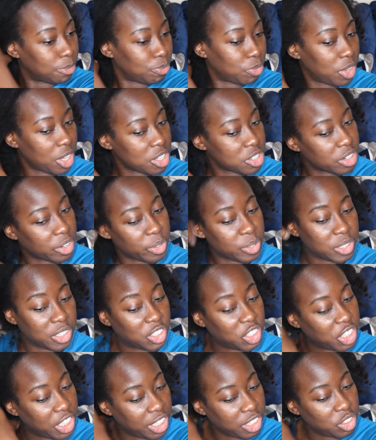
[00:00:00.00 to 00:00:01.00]
things are going
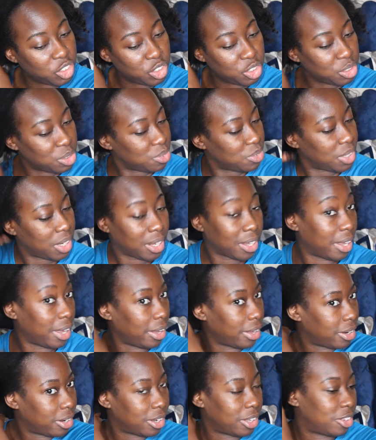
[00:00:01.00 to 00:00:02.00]
to change soon
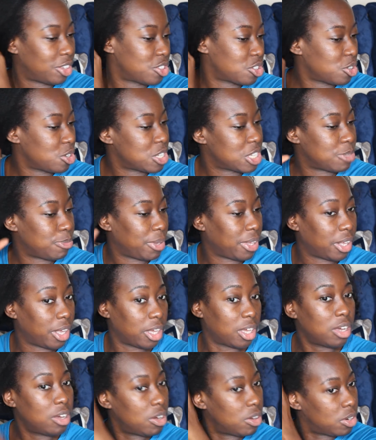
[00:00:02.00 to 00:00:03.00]
again, and it's going to be
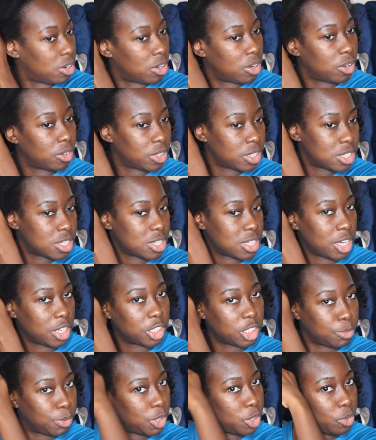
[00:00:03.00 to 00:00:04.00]
like, oh no, this is how you
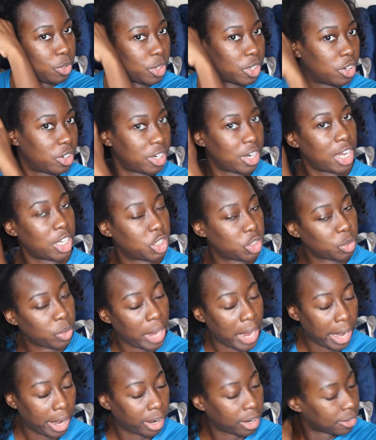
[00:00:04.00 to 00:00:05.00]
should be doing your natural
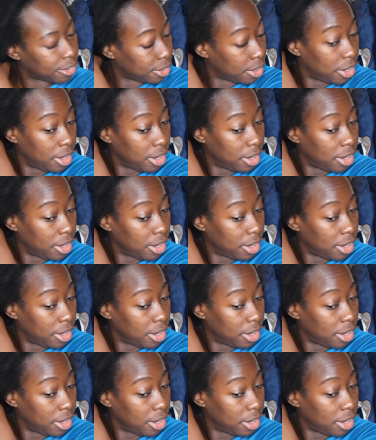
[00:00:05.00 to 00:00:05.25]
hair.